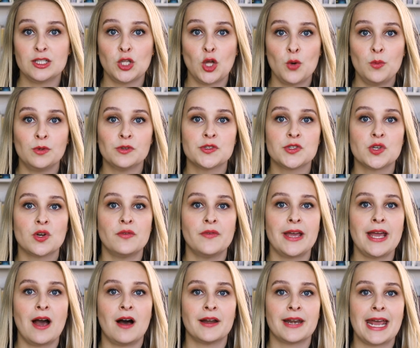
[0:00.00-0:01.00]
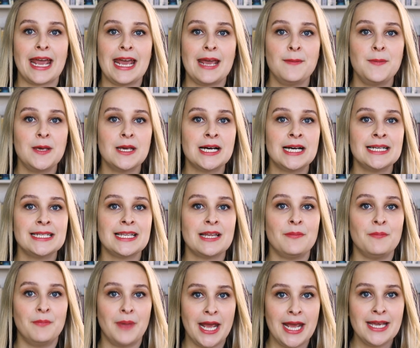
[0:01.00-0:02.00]
global survey on APIs
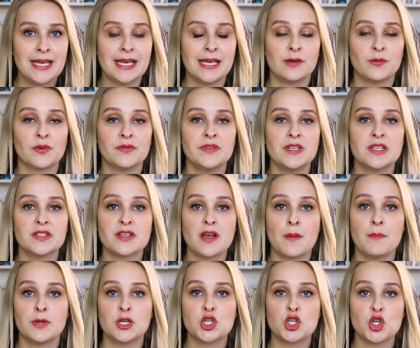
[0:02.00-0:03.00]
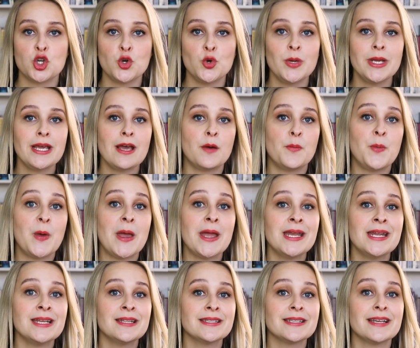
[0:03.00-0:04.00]
in banking reveals maturing
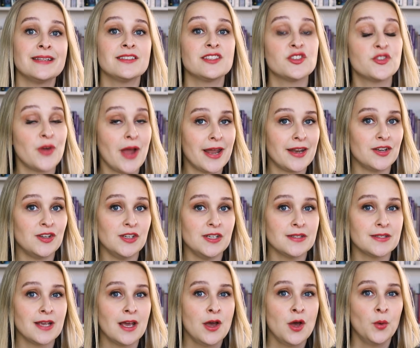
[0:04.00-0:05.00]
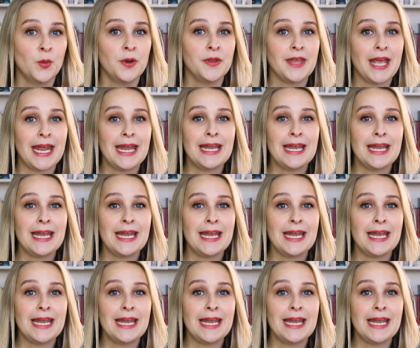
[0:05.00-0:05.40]
opinions and strategies, with